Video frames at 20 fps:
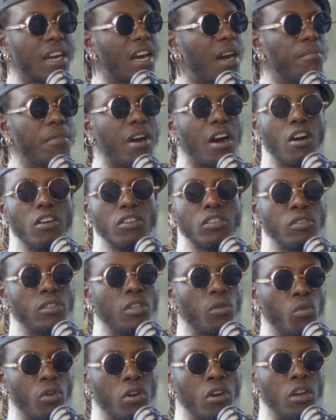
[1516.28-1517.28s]
Come out to
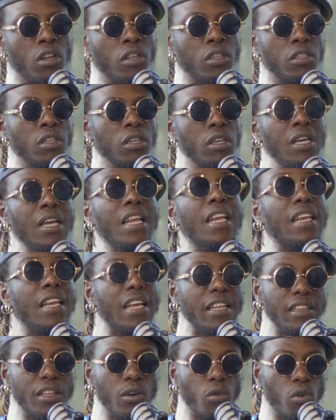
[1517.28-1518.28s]
the world.
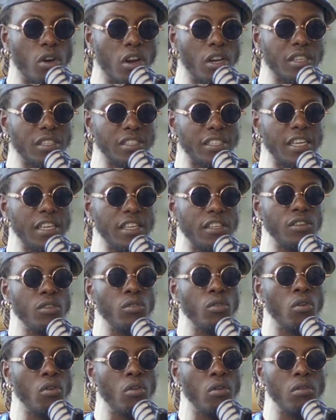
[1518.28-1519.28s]
Let the world take
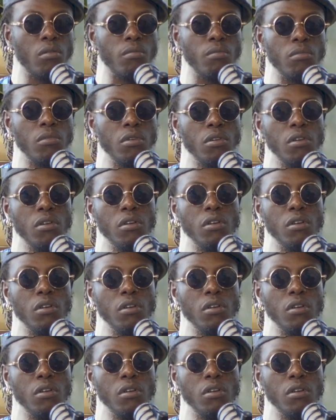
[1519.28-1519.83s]
you home.